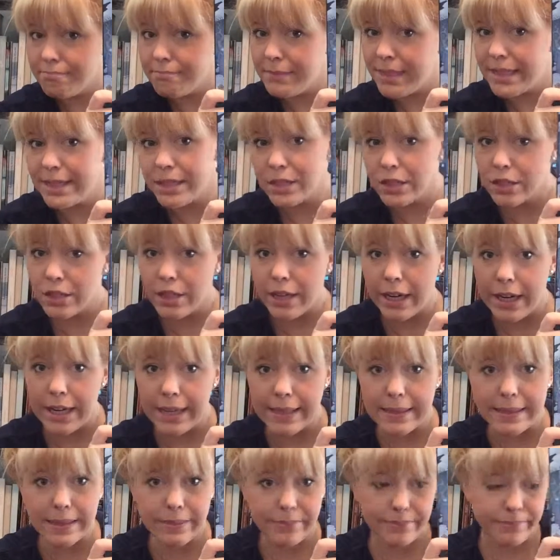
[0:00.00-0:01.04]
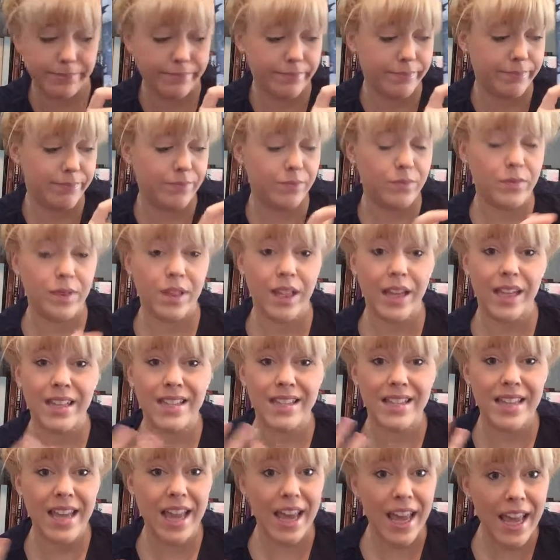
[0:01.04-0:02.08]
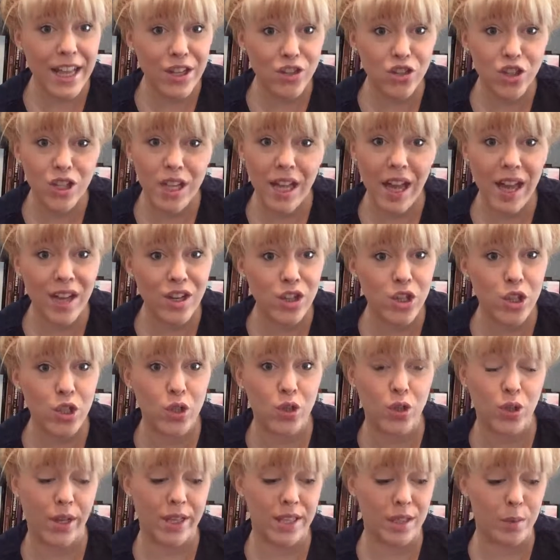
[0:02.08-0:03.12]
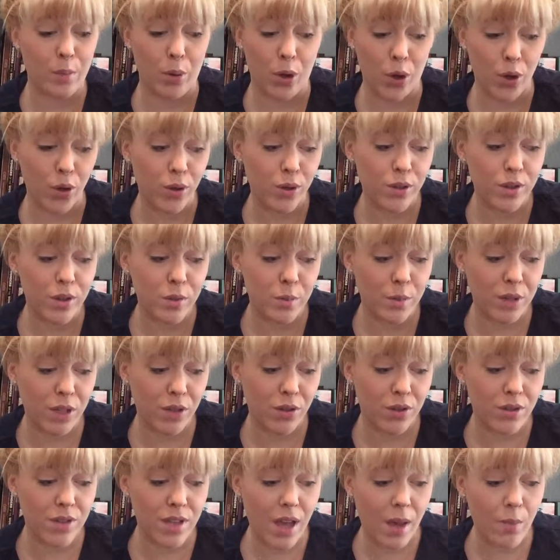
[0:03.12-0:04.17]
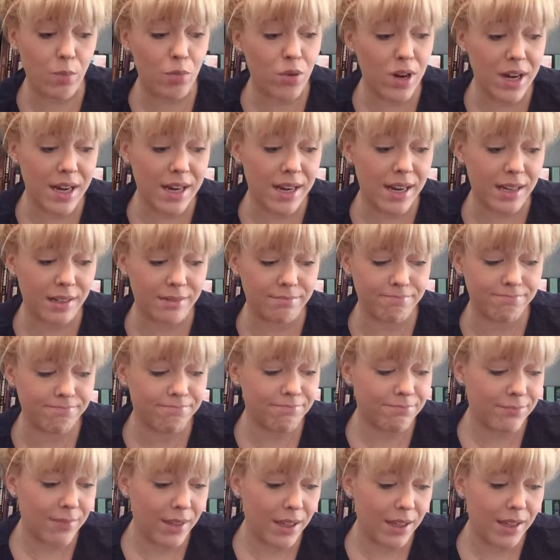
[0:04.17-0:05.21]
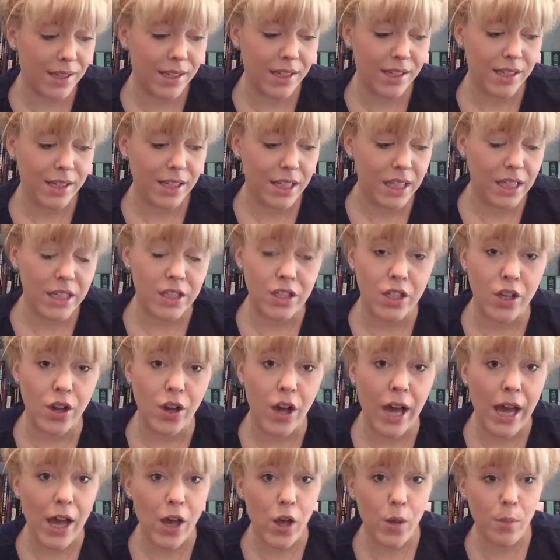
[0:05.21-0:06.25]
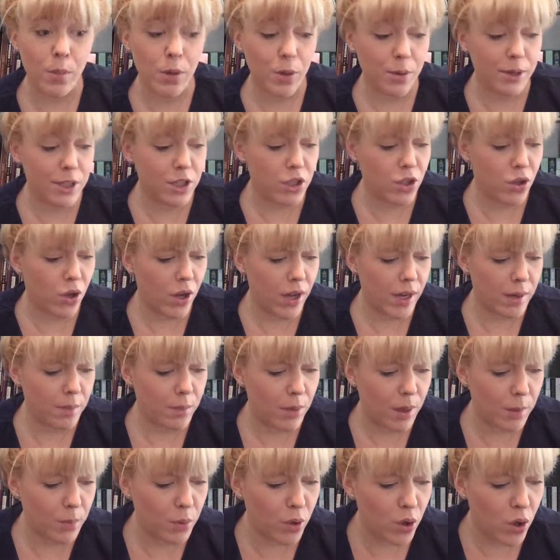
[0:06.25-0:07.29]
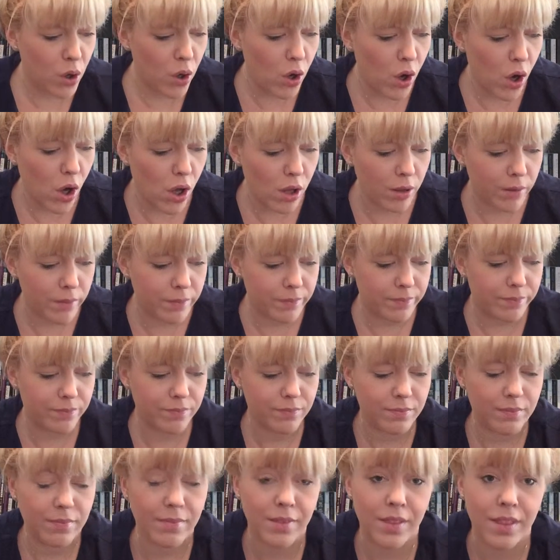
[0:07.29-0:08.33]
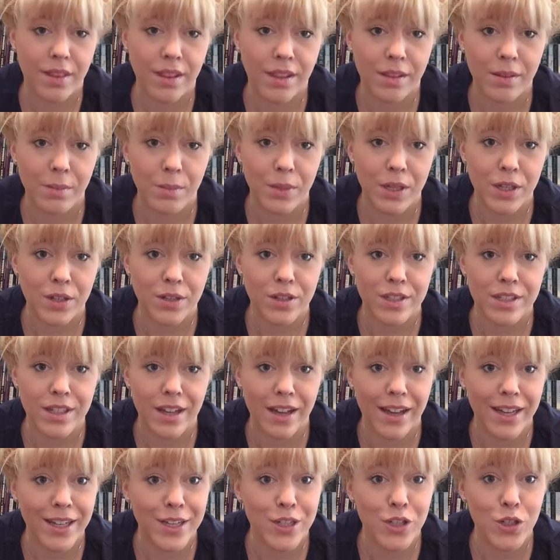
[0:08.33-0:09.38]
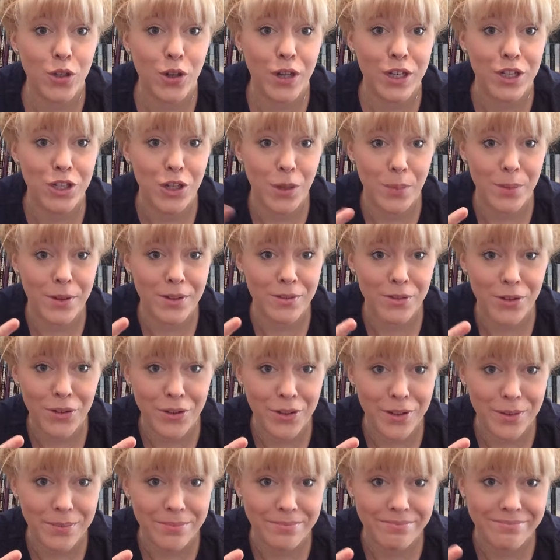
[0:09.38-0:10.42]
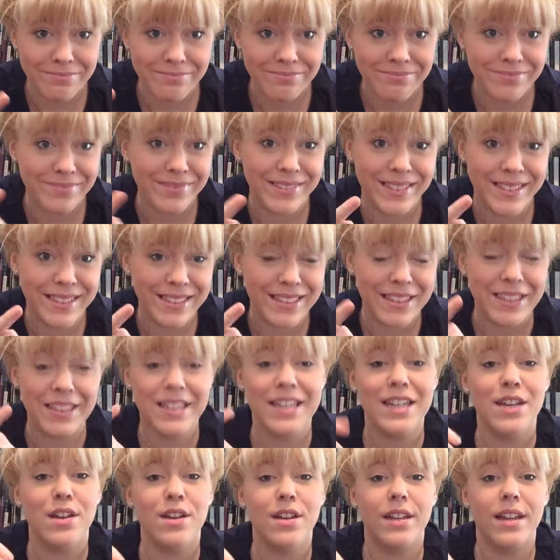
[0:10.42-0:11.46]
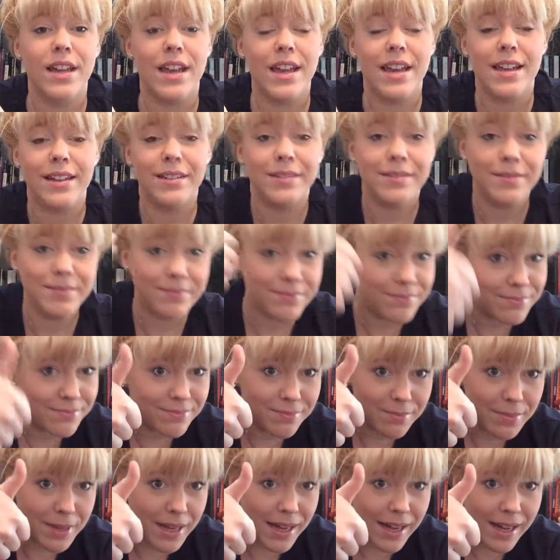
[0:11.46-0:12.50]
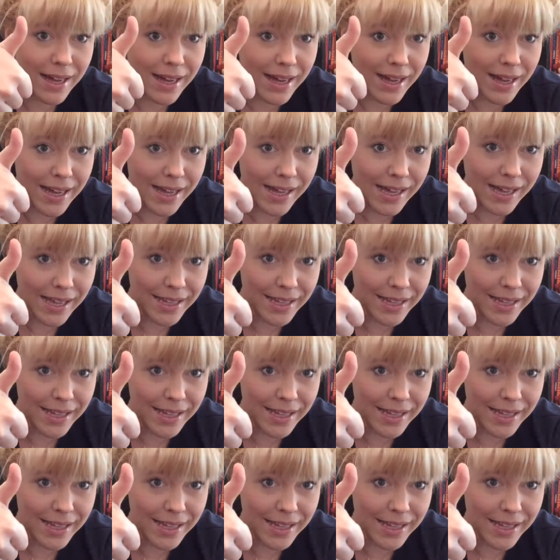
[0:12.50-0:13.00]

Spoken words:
it's all right. It's educational, I suppose, because I'm reading. So I hope you enjoyed my book haul, because I enjoy shopping for them. Okay, bye.